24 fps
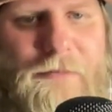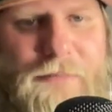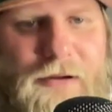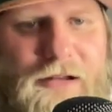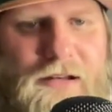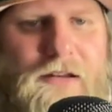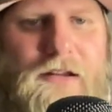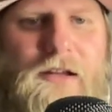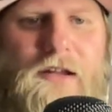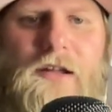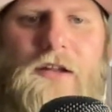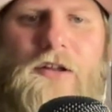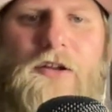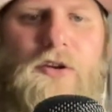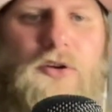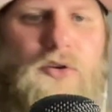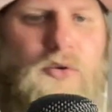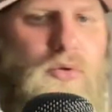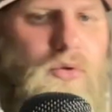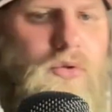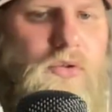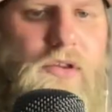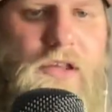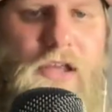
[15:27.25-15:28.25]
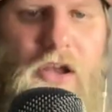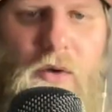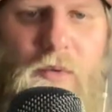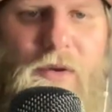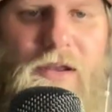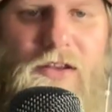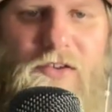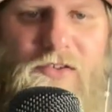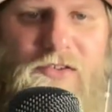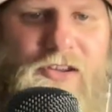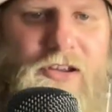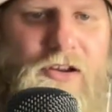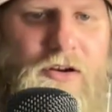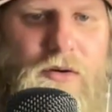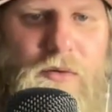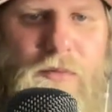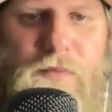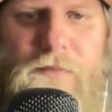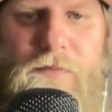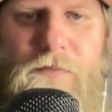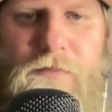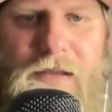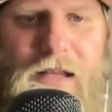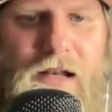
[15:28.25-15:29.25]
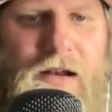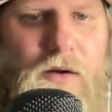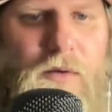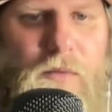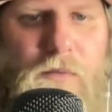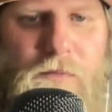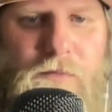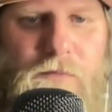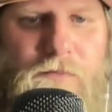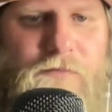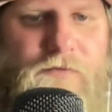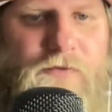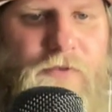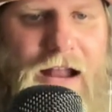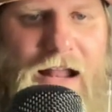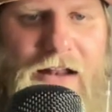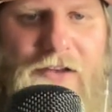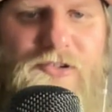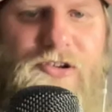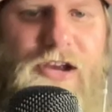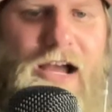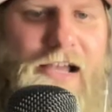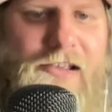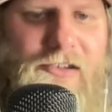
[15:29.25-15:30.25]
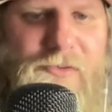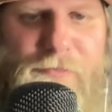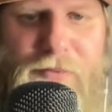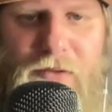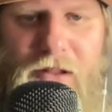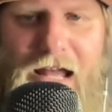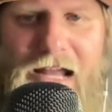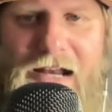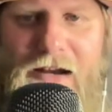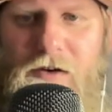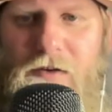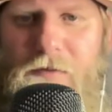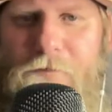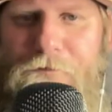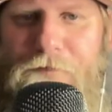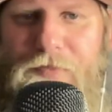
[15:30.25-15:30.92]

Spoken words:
But Julio is your, you know, franchise player.